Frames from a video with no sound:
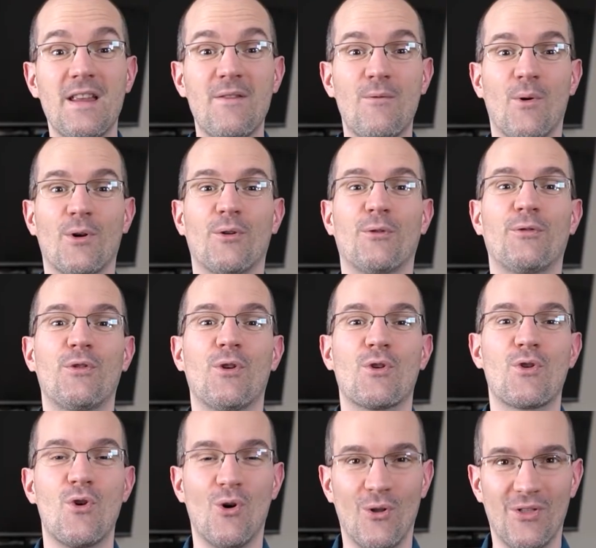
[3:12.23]
one of your
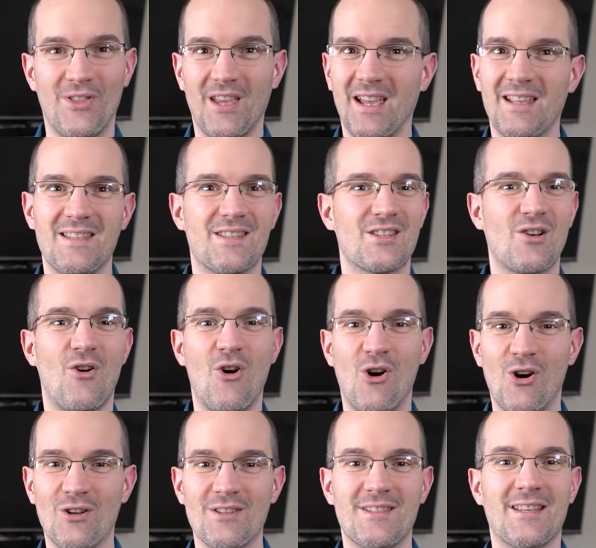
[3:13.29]
contents,
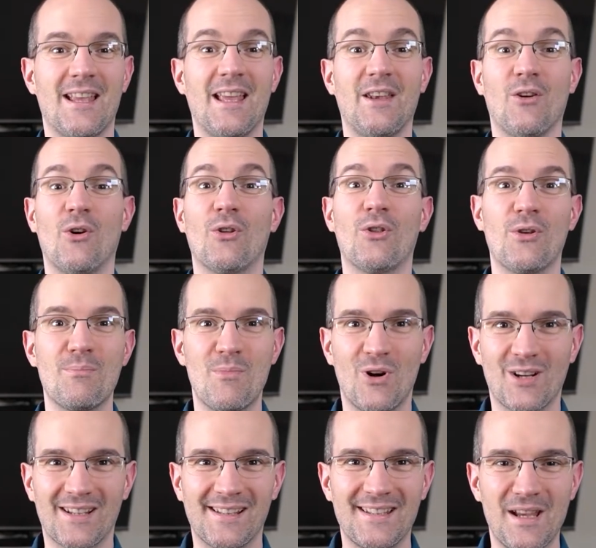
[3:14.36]
ads, and other
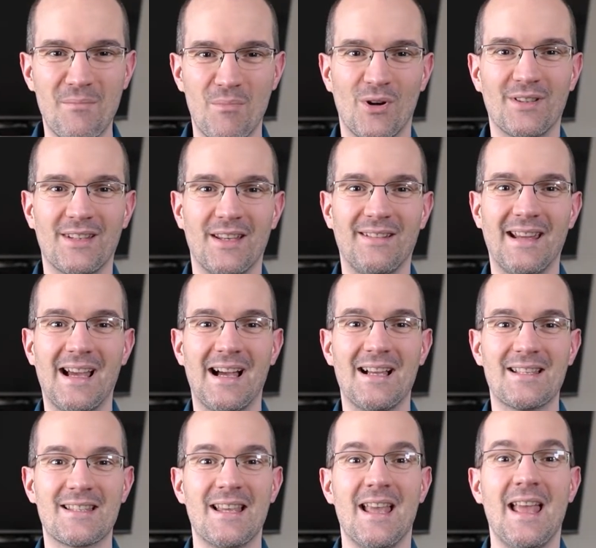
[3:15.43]
marketing
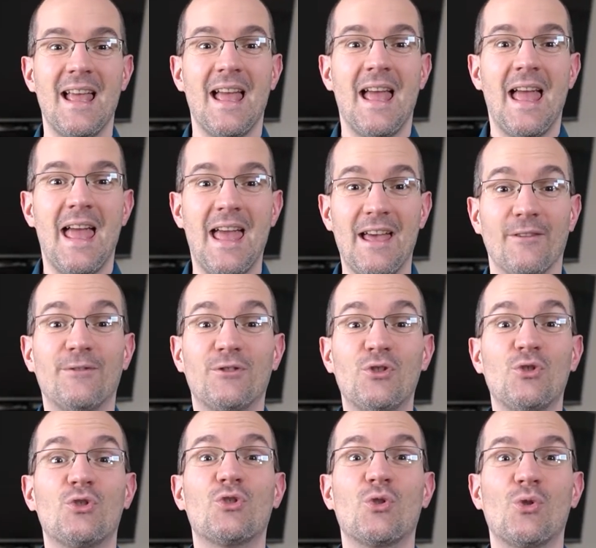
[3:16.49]
materials have to
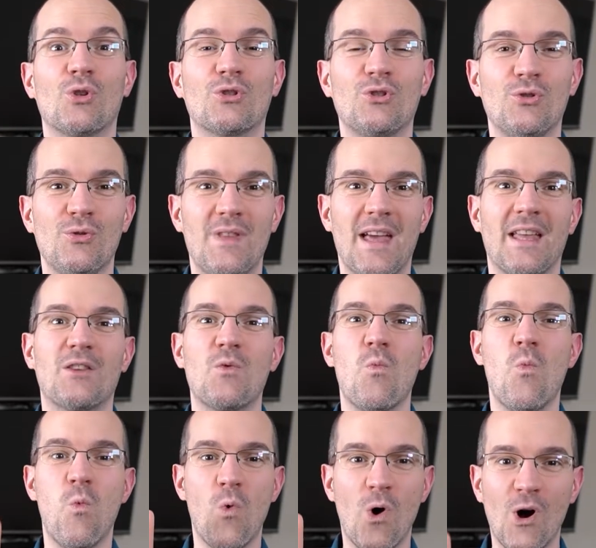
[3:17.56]
talk to that
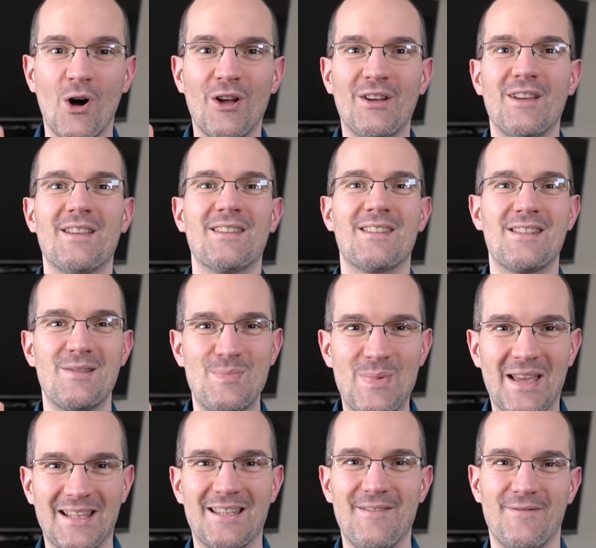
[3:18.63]
one
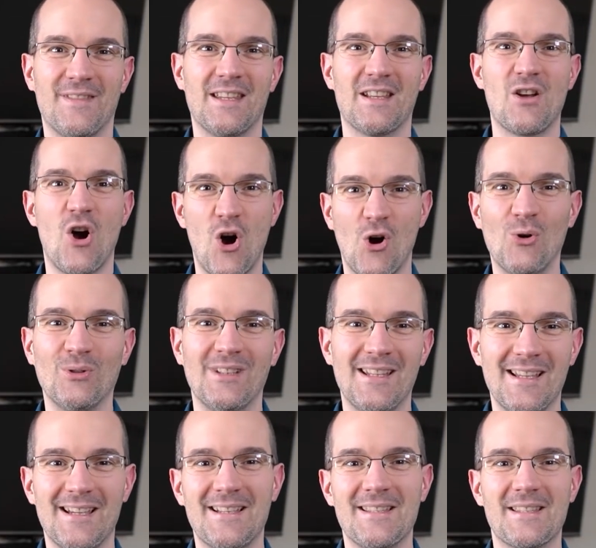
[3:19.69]
specific
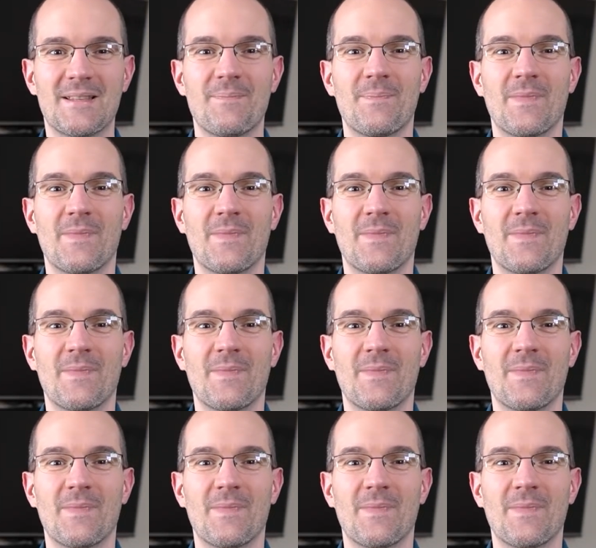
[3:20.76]
audience.